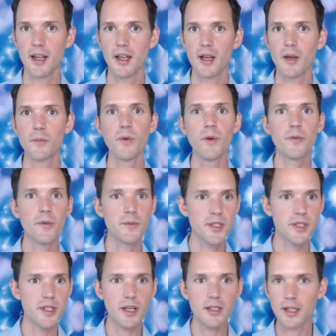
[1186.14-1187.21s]
move from
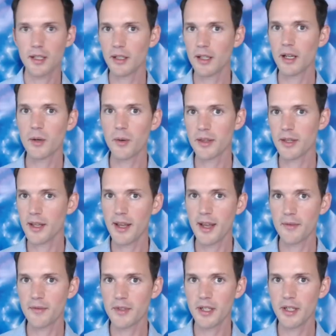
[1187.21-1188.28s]
stuck to clear with
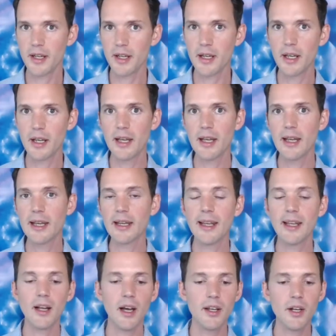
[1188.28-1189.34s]
EFT.
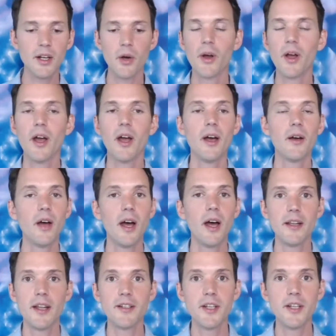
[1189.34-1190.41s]
Get you know, uh,
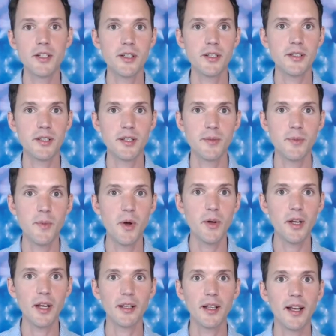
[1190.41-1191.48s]
addictions to
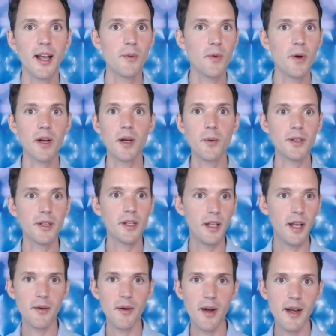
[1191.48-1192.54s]
smoking. Like I'm working with a
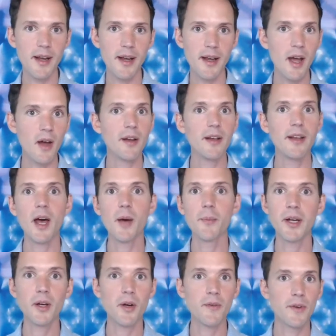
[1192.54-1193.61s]
client right now and
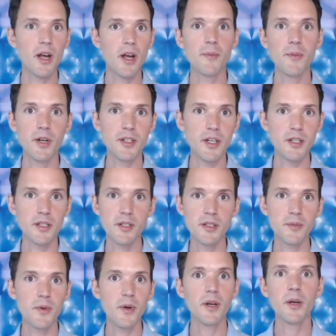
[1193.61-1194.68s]
helping her overcome her addiction to
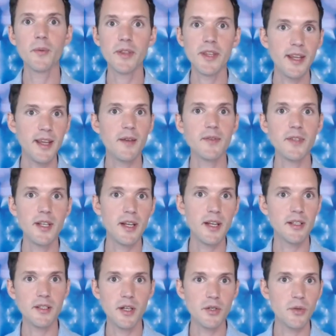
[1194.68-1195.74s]
smoking with EFT and
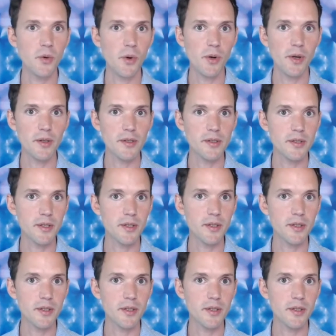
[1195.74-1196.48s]
essential oils.